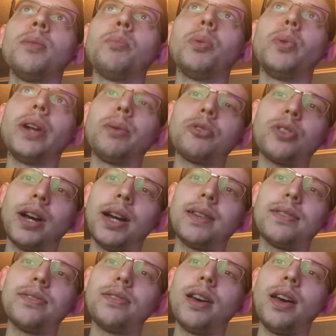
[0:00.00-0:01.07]
But what I'm trying to
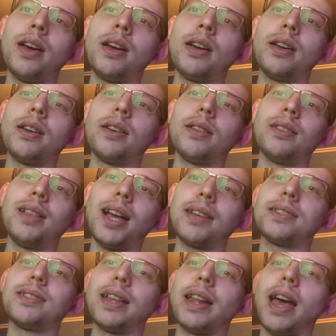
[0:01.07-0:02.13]
say
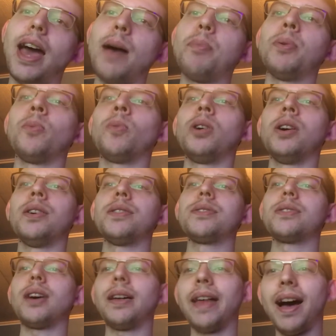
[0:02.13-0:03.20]
next that happened
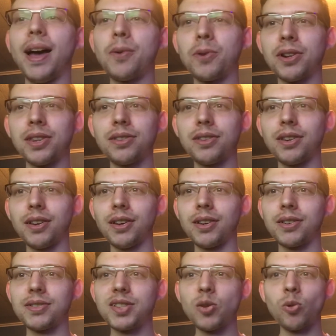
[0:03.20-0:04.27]
was I wanted to
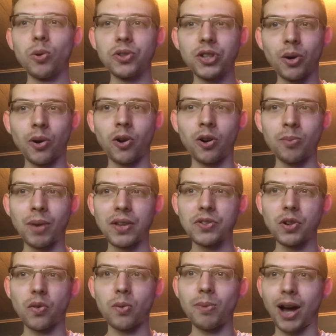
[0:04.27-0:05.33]
see what was going on my
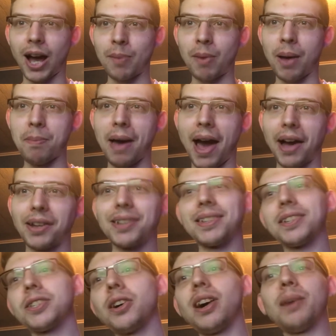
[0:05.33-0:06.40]
server behind my back, because I
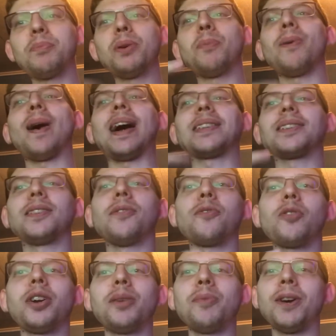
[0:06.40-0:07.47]
saw how people acted in
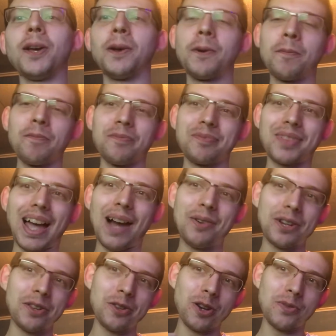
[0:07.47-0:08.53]
front of me. I
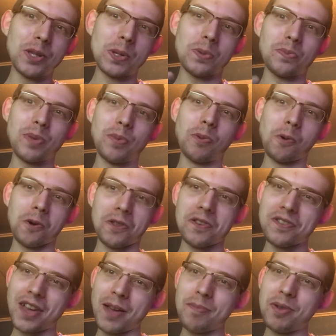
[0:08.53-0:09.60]
wanted to know if these people were the
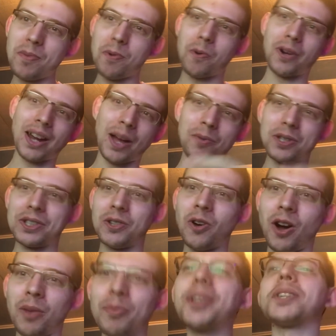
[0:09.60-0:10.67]
same people when I wasn't
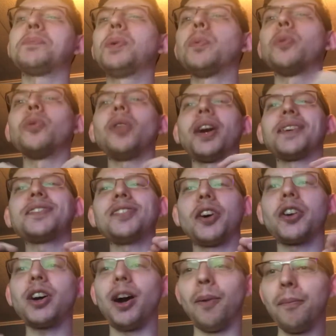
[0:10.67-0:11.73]
on, because people would like
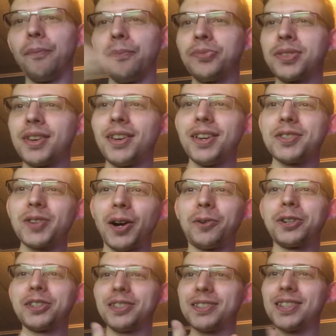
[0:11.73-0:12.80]
suck up. So I
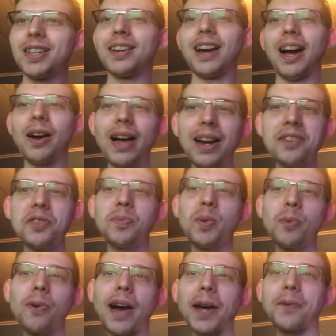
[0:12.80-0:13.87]
wanted to see how do these
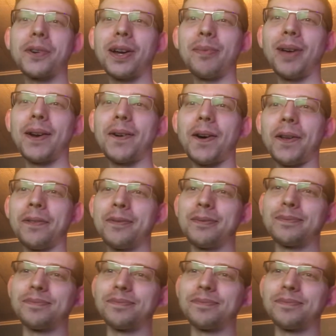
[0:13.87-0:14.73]
people act when I'm not on.